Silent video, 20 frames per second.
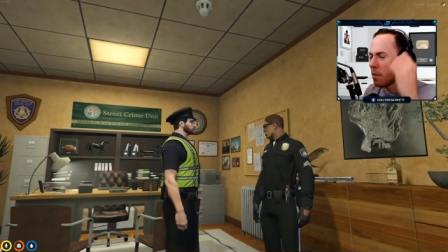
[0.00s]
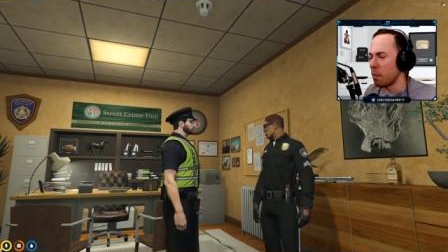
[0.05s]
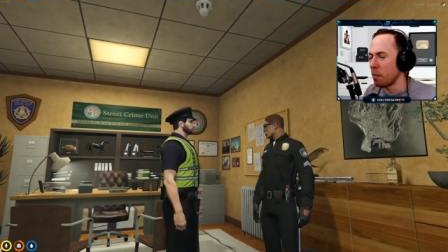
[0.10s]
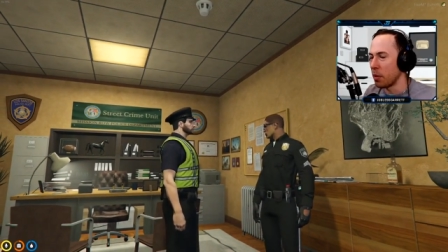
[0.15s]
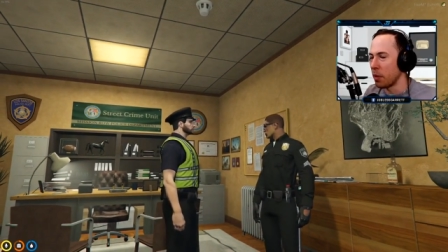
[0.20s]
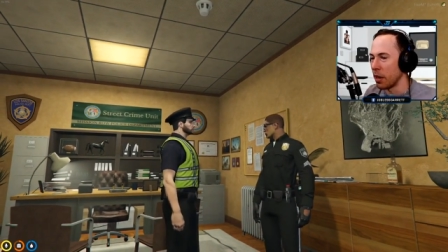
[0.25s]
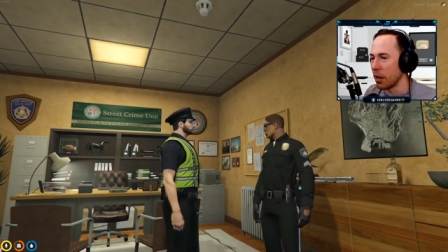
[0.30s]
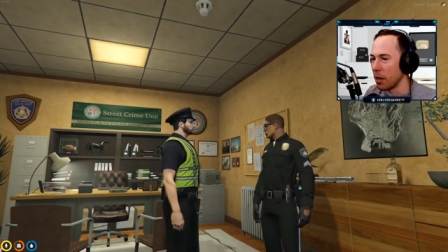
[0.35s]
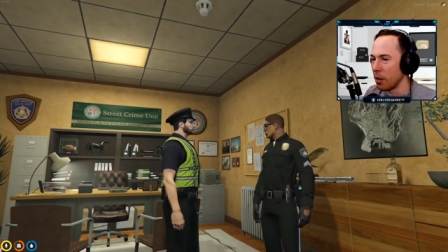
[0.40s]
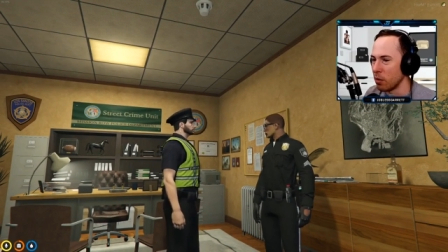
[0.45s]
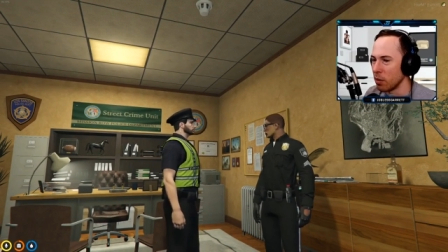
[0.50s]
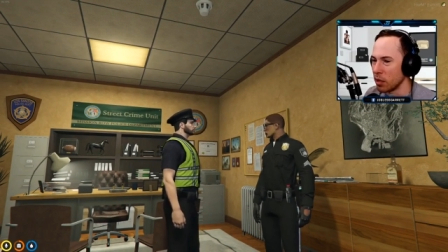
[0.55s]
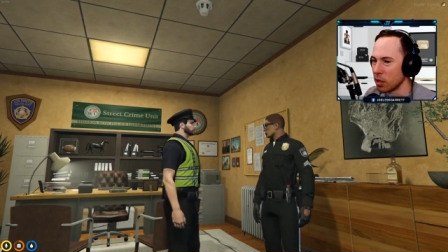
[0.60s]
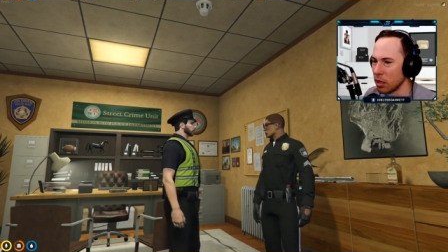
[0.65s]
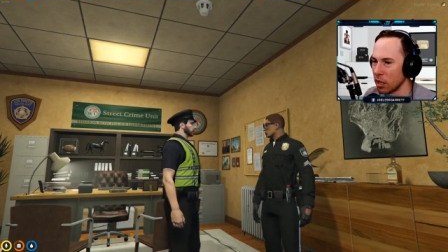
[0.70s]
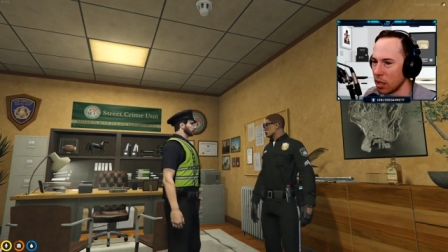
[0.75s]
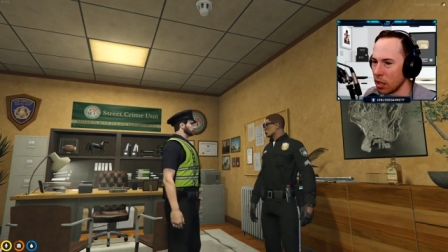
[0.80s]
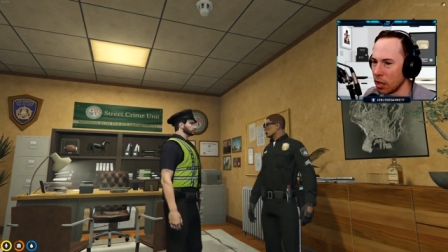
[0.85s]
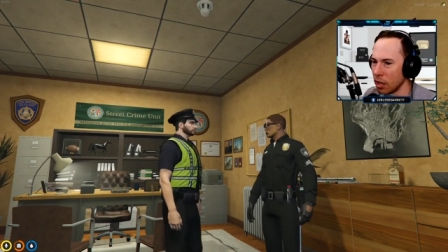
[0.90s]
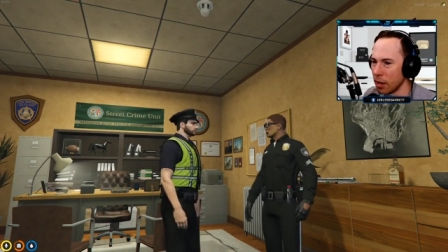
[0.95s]
but it was
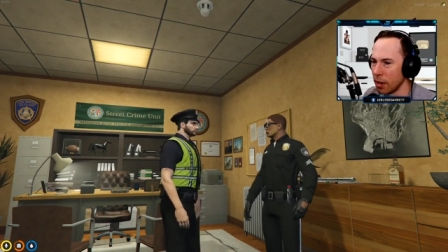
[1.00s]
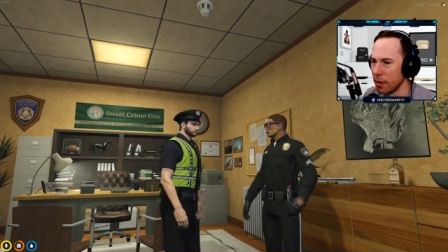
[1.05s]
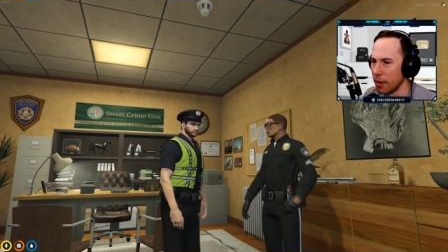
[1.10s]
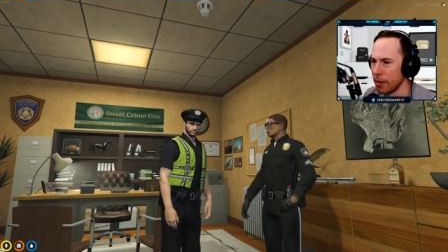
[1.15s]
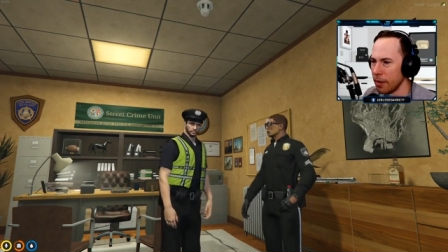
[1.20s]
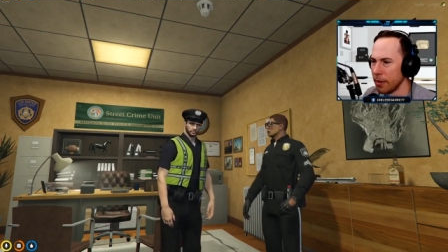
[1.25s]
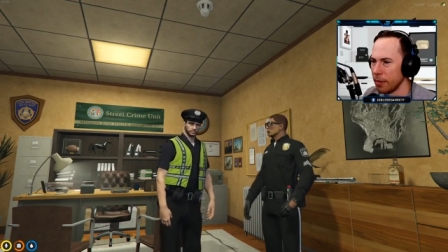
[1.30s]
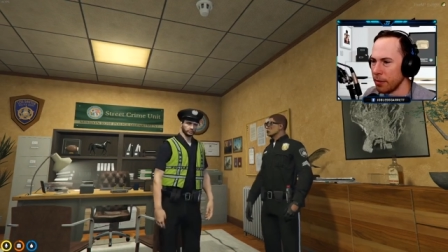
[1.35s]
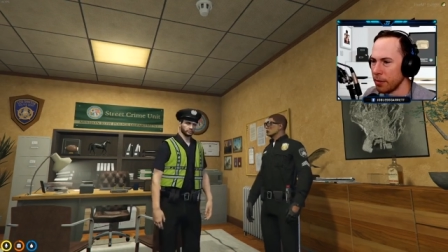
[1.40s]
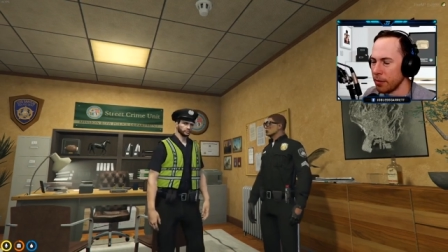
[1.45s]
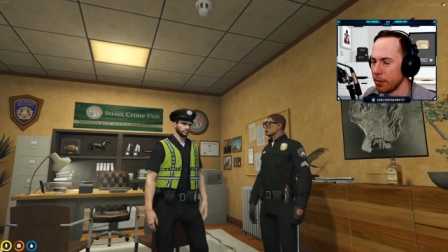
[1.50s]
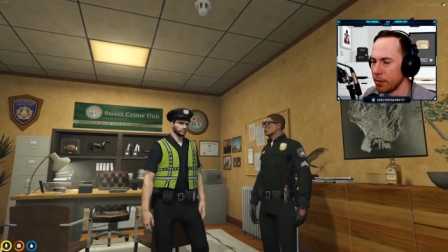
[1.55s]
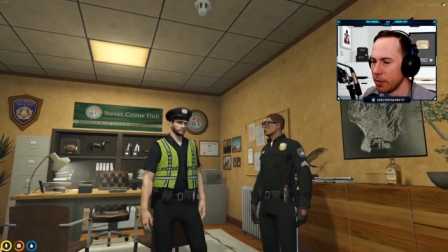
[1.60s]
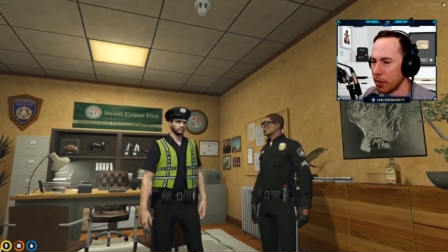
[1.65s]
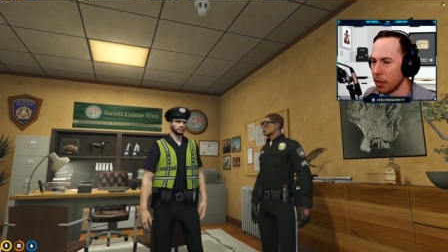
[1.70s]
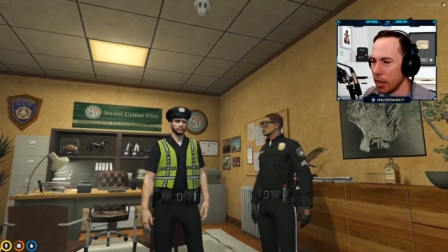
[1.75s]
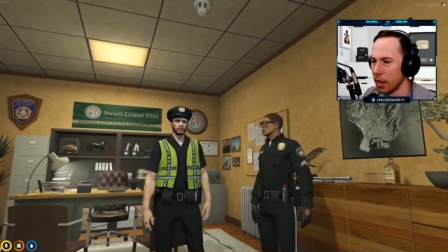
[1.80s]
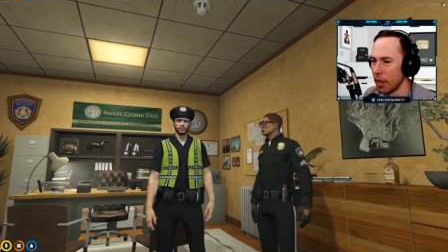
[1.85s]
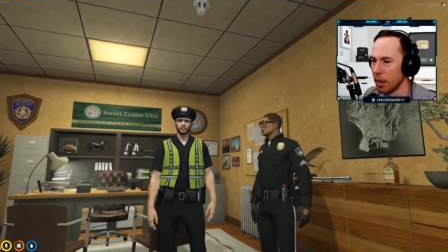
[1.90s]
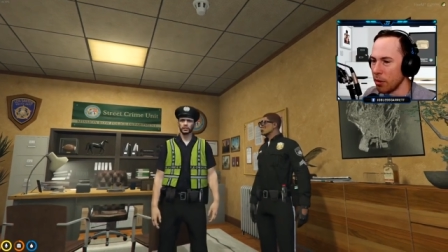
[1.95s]
uh,
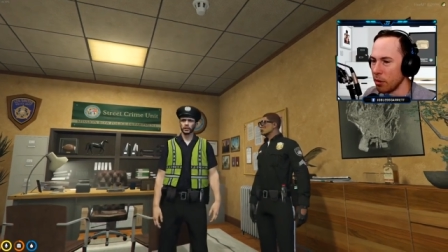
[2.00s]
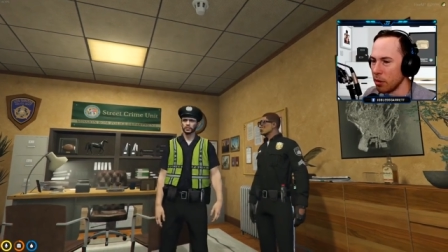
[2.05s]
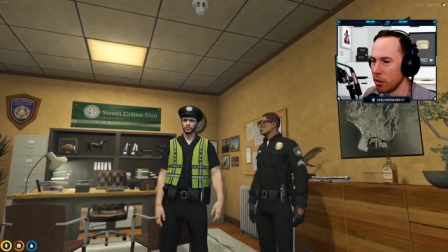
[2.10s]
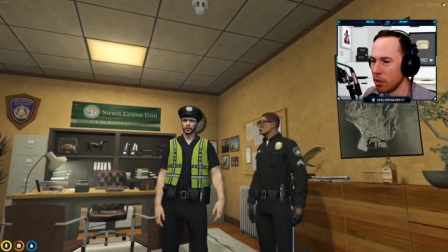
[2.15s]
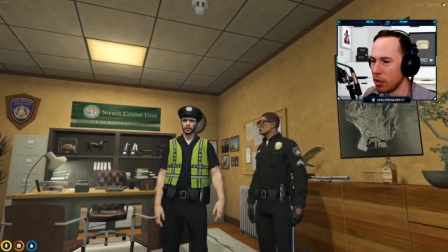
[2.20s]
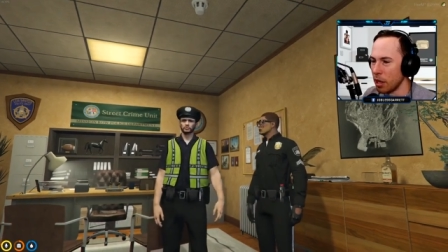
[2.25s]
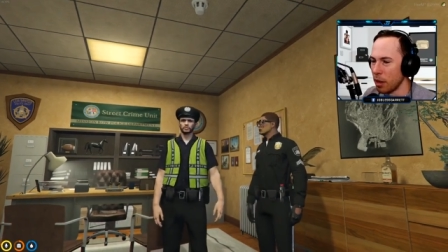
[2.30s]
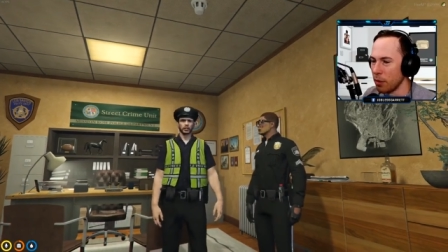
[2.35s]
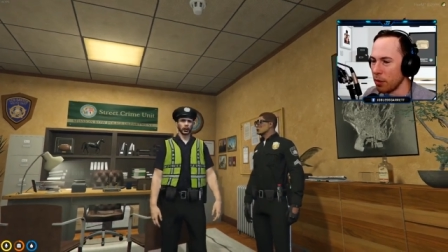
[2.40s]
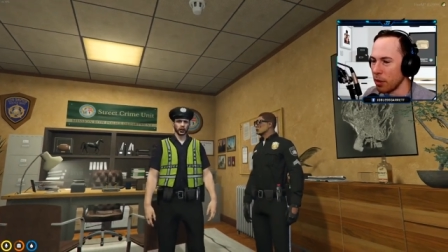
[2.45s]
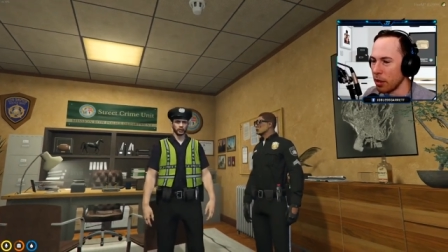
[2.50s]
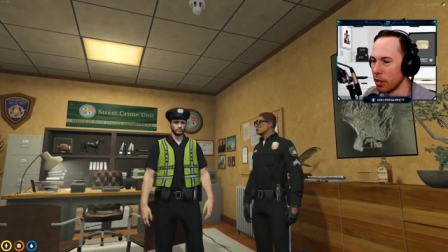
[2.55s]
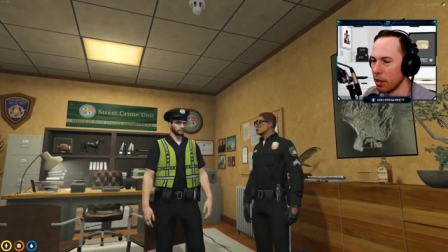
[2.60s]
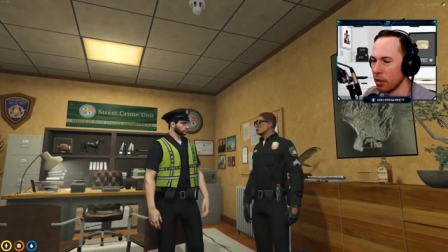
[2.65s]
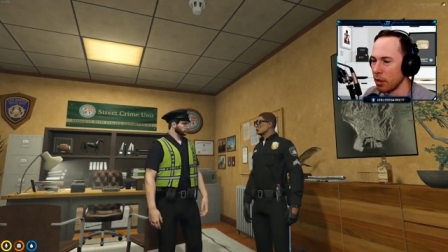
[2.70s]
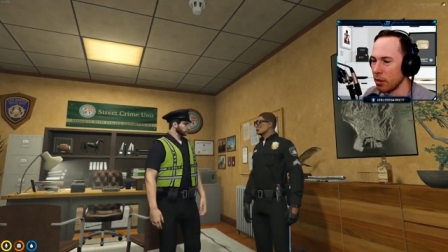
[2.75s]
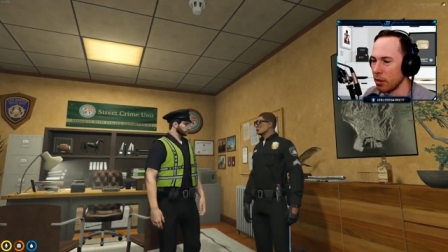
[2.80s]
yeah, it was definitely.